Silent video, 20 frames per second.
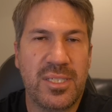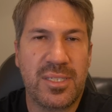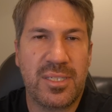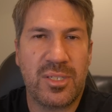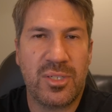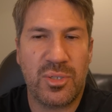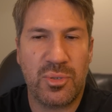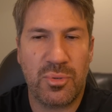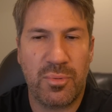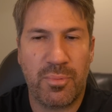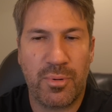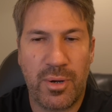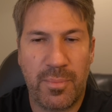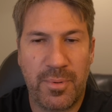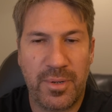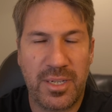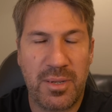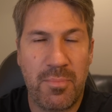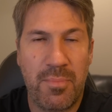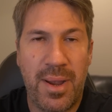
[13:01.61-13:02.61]
do a
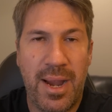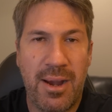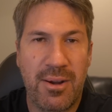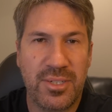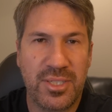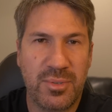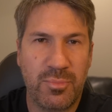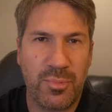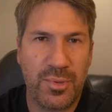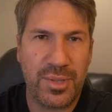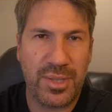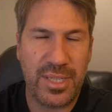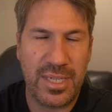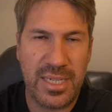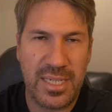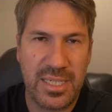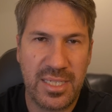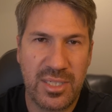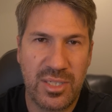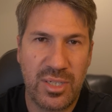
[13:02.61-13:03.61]
proper comparison with
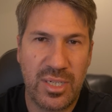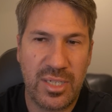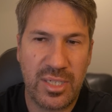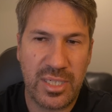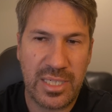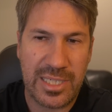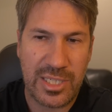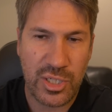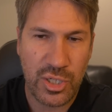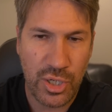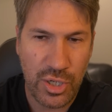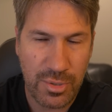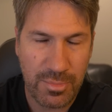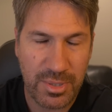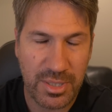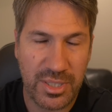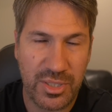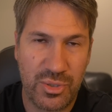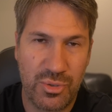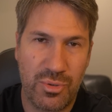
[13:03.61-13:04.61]
these in terms
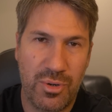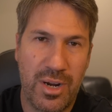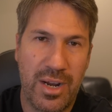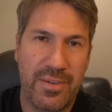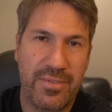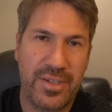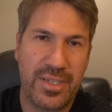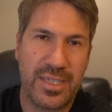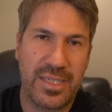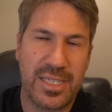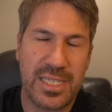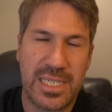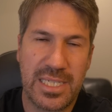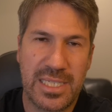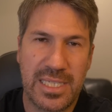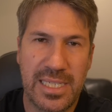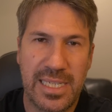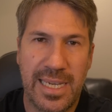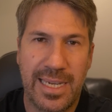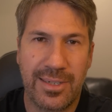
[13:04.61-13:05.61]
of the driving and to
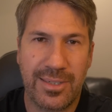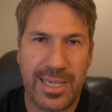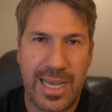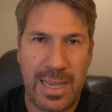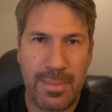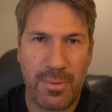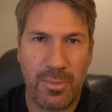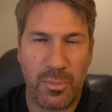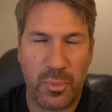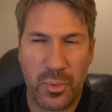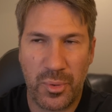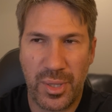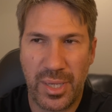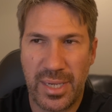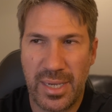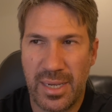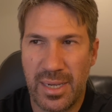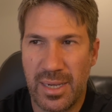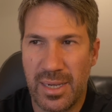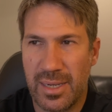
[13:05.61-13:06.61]
see how capable
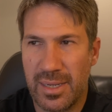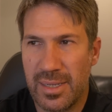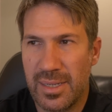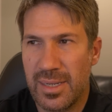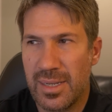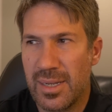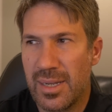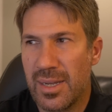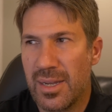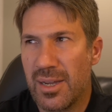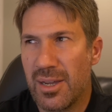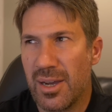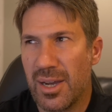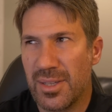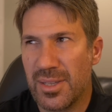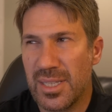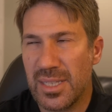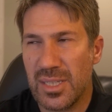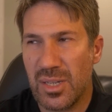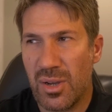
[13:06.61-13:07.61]
they are. I
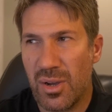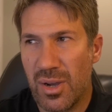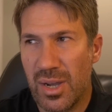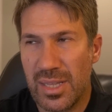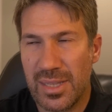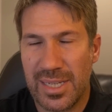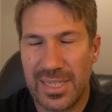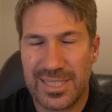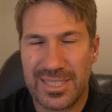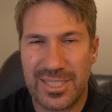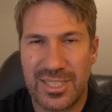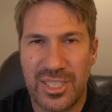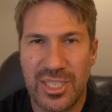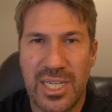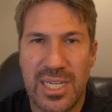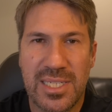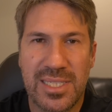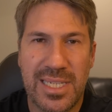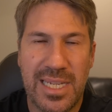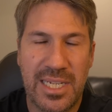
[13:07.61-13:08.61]
think the HiLux
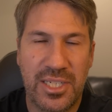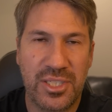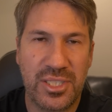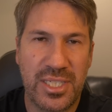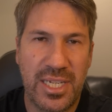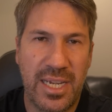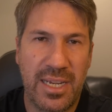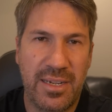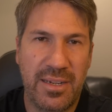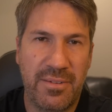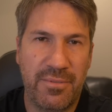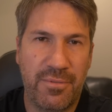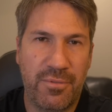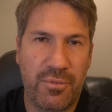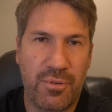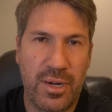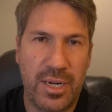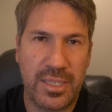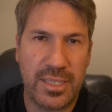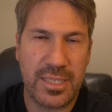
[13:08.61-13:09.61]
just edges out in
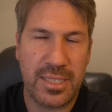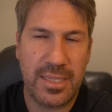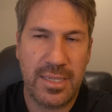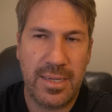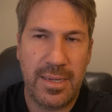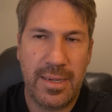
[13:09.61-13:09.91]
front